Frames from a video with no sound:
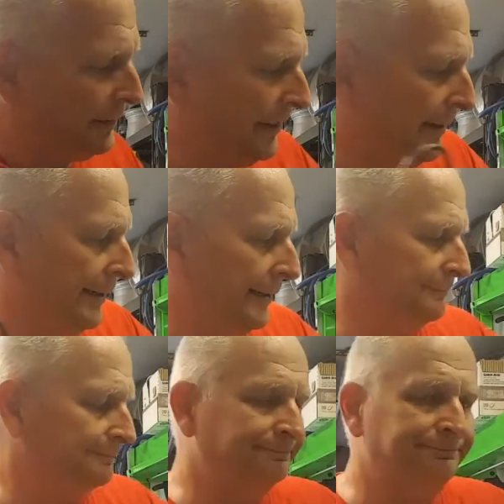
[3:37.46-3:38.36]

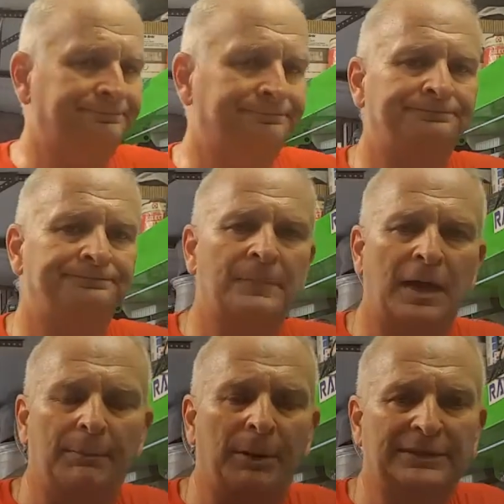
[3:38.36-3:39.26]
I
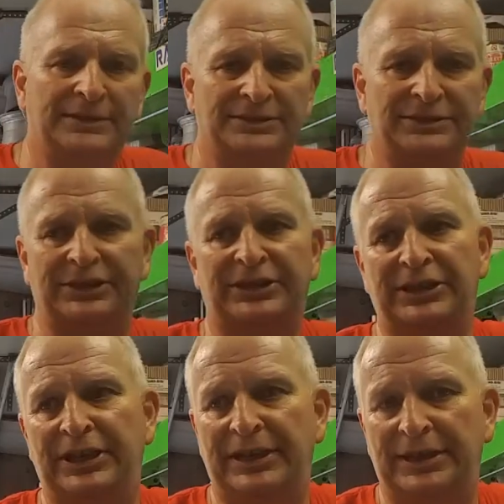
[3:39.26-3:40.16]
bought this in a
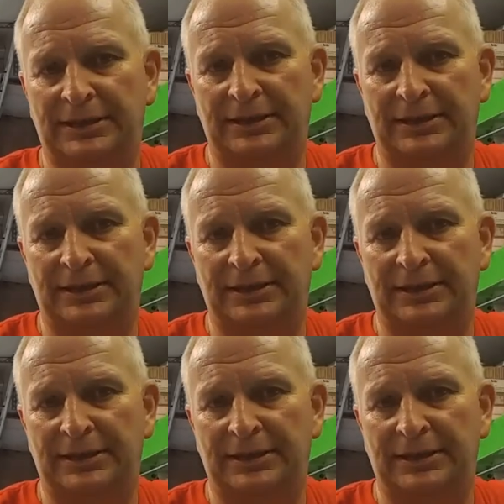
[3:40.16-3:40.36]
kit.